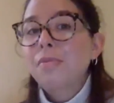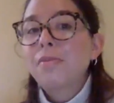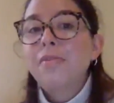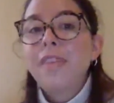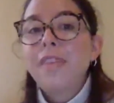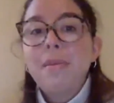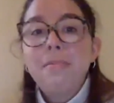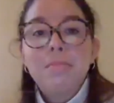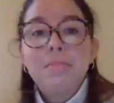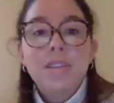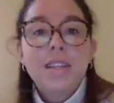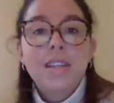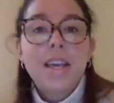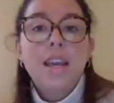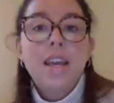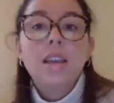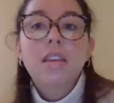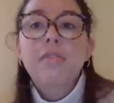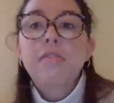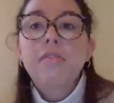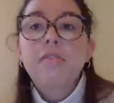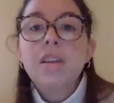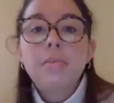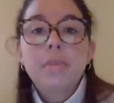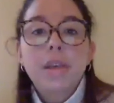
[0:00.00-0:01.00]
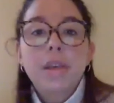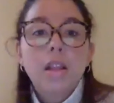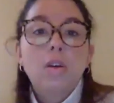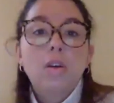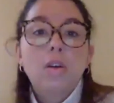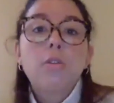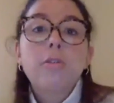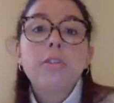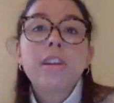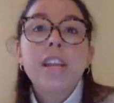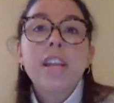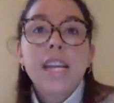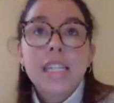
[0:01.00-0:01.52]
femtech,
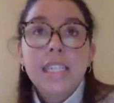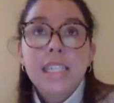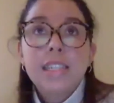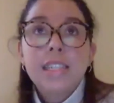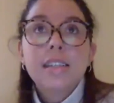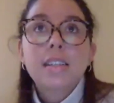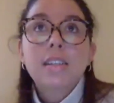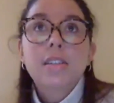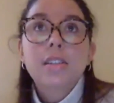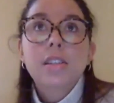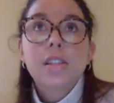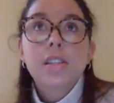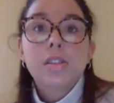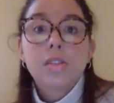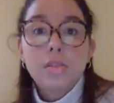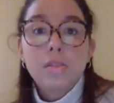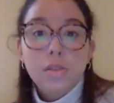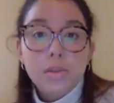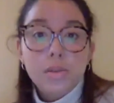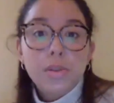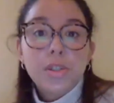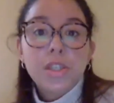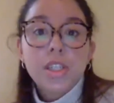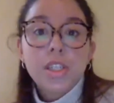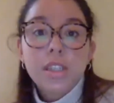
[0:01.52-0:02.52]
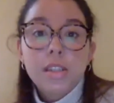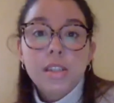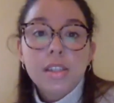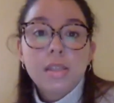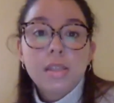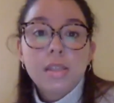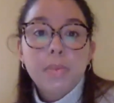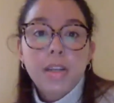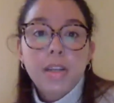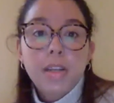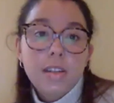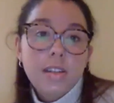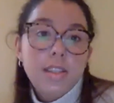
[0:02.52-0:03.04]
female-oriented solutions,
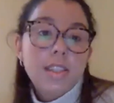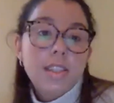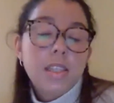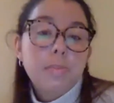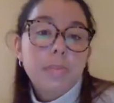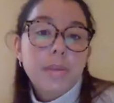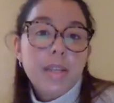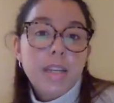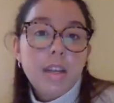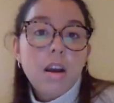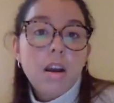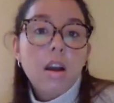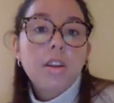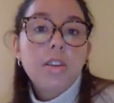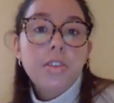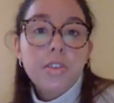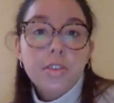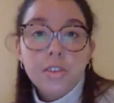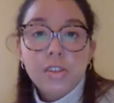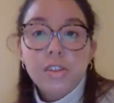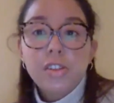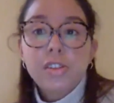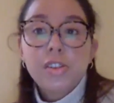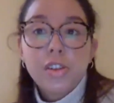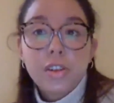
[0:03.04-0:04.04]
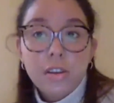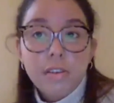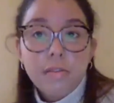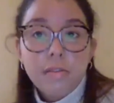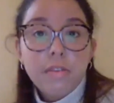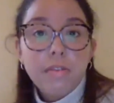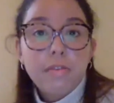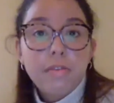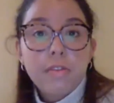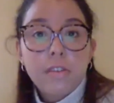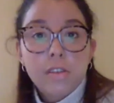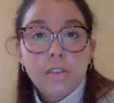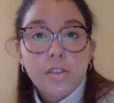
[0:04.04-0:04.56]
because it's been underserved
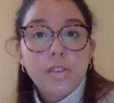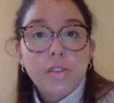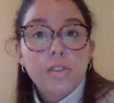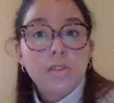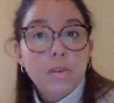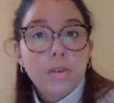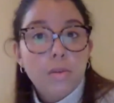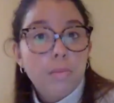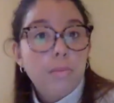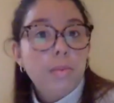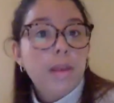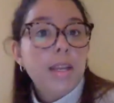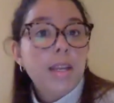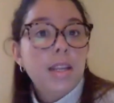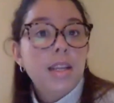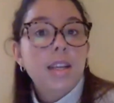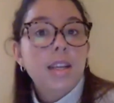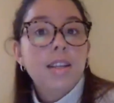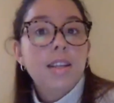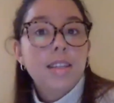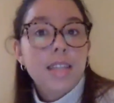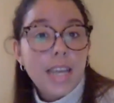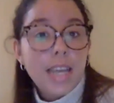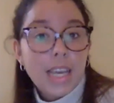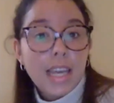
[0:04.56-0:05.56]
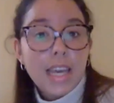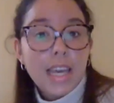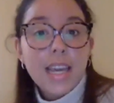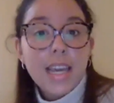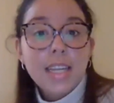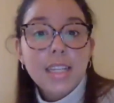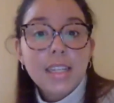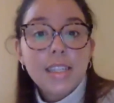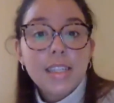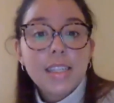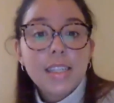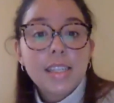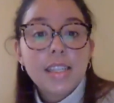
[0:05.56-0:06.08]
for so many
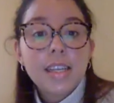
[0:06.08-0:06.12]
decades.